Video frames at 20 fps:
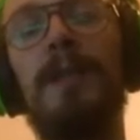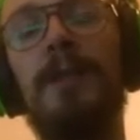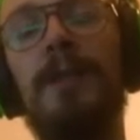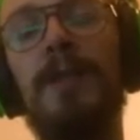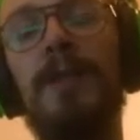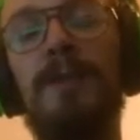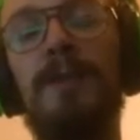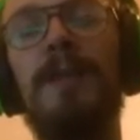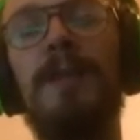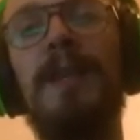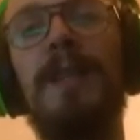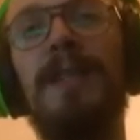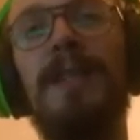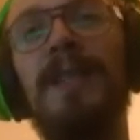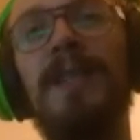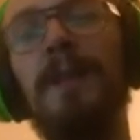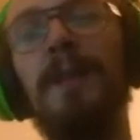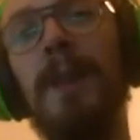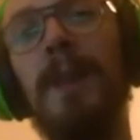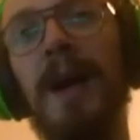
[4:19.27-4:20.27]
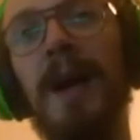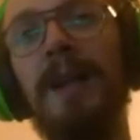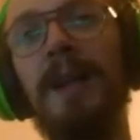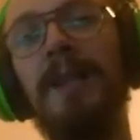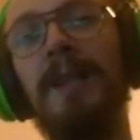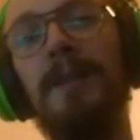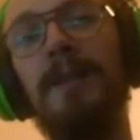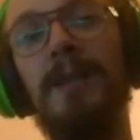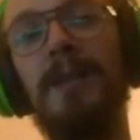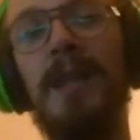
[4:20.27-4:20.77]
Just because some
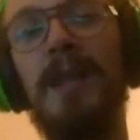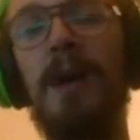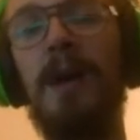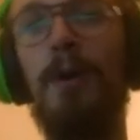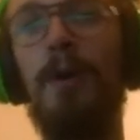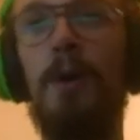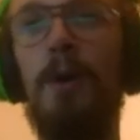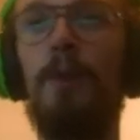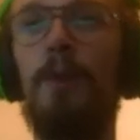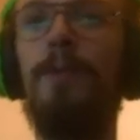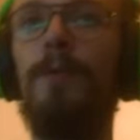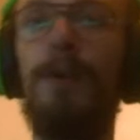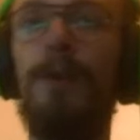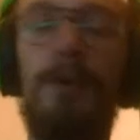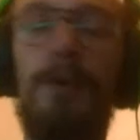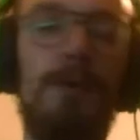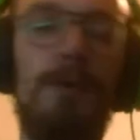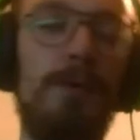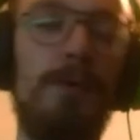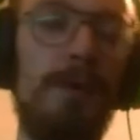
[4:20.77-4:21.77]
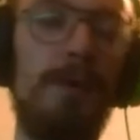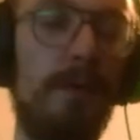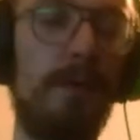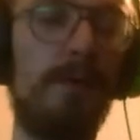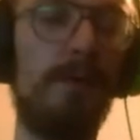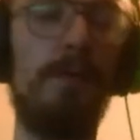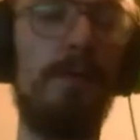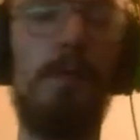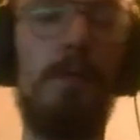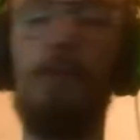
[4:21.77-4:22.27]
items are overtuned,
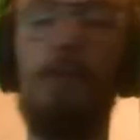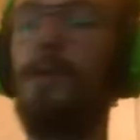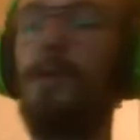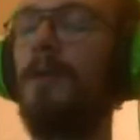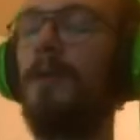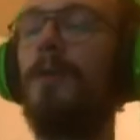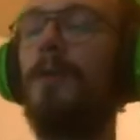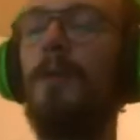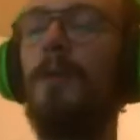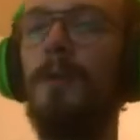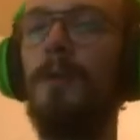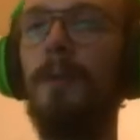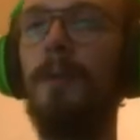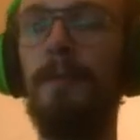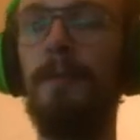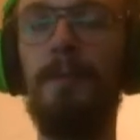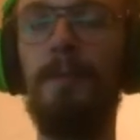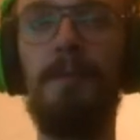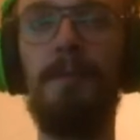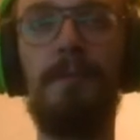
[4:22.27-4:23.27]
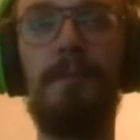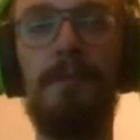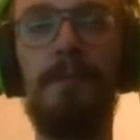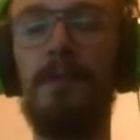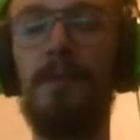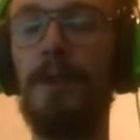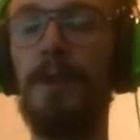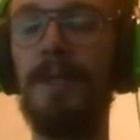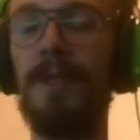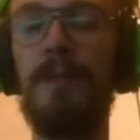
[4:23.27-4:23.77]
Moonstone,
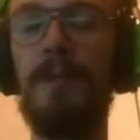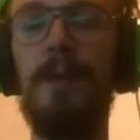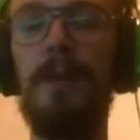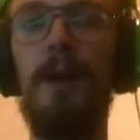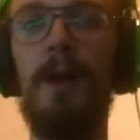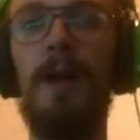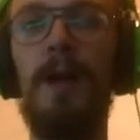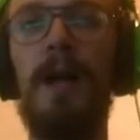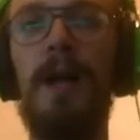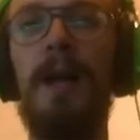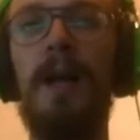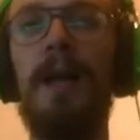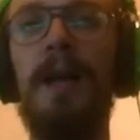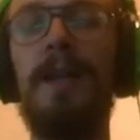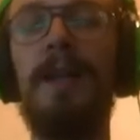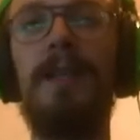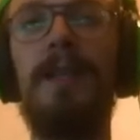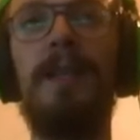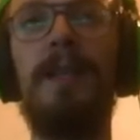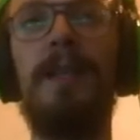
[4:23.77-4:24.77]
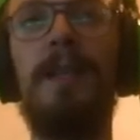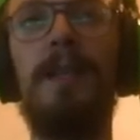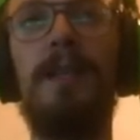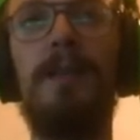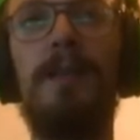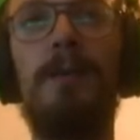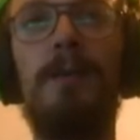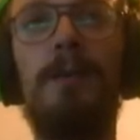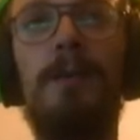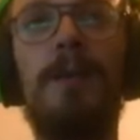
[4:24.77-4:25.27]
for example,
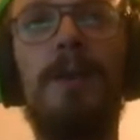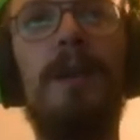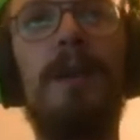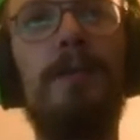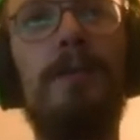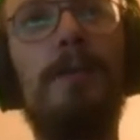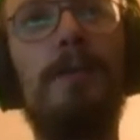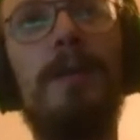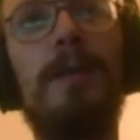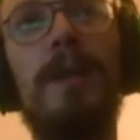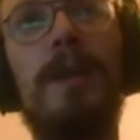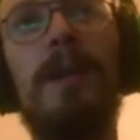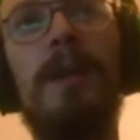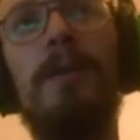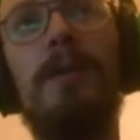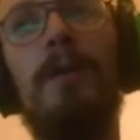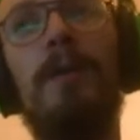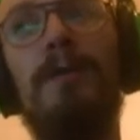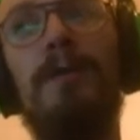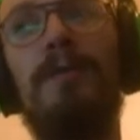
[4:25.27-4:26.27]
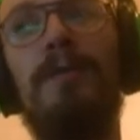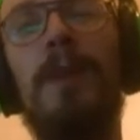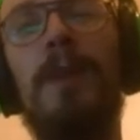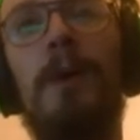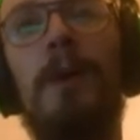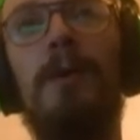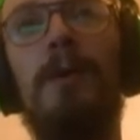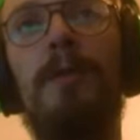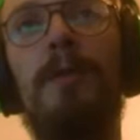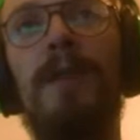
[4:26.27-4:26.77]
you don't have to take off
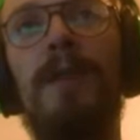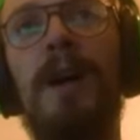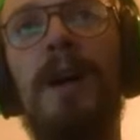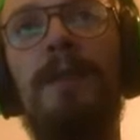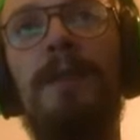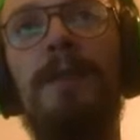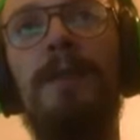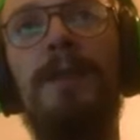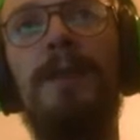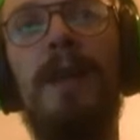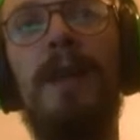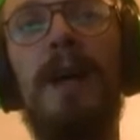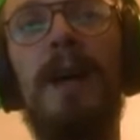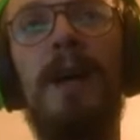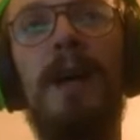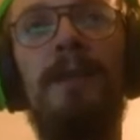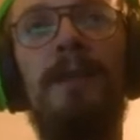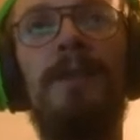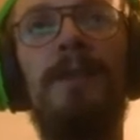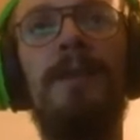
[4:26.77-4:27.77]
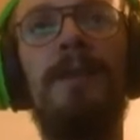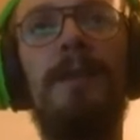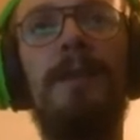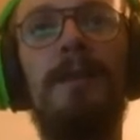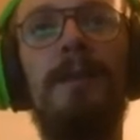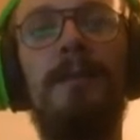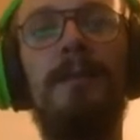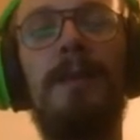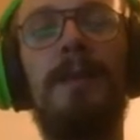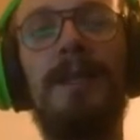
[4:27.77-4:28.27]
power of Ivern. Ivern
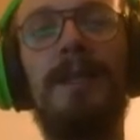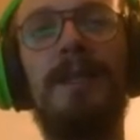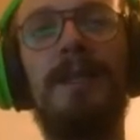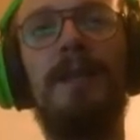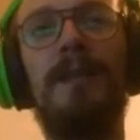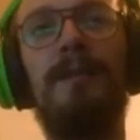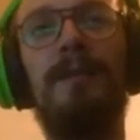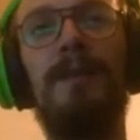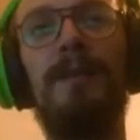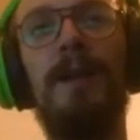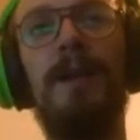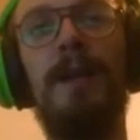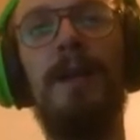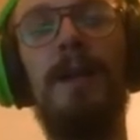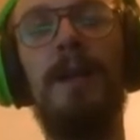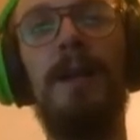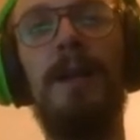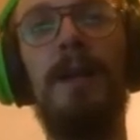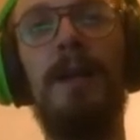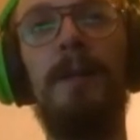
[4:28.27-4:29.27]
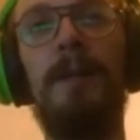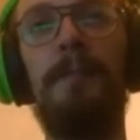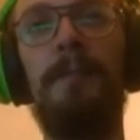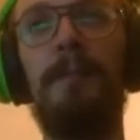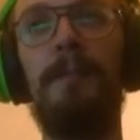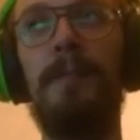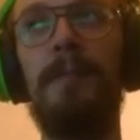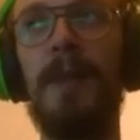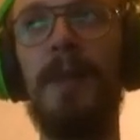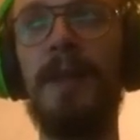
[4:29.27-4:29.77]
by itself
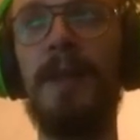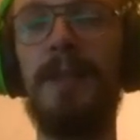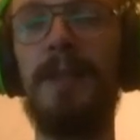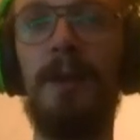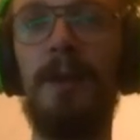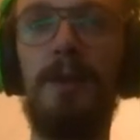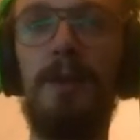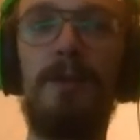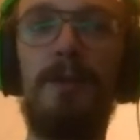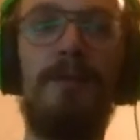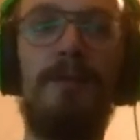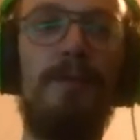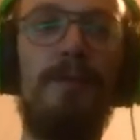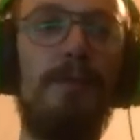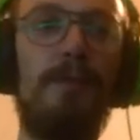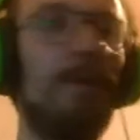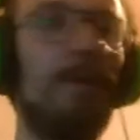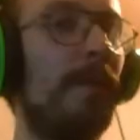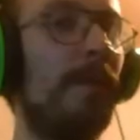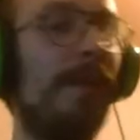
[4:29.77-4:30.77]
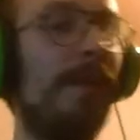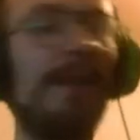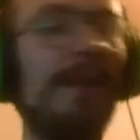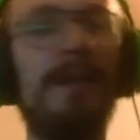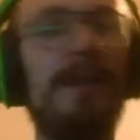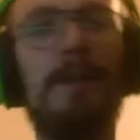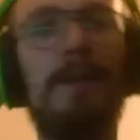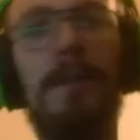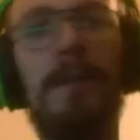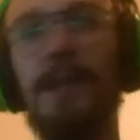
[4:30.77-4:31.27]
has a lot of
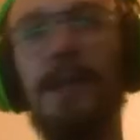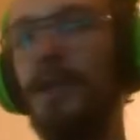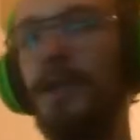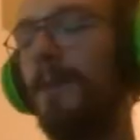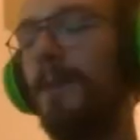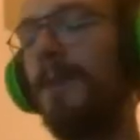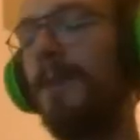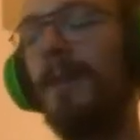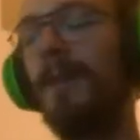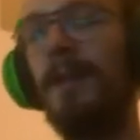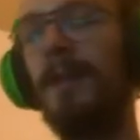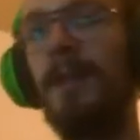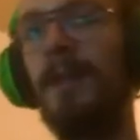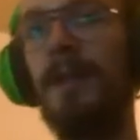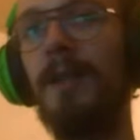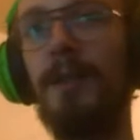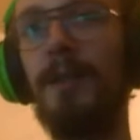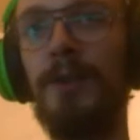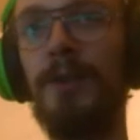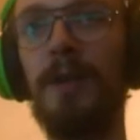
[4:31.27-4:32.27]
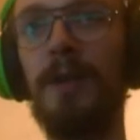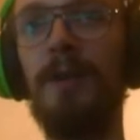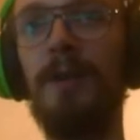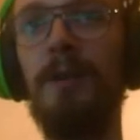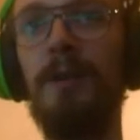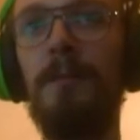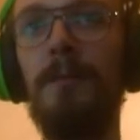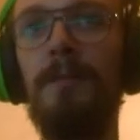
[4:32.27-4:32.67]
problematic matchups in the jungle.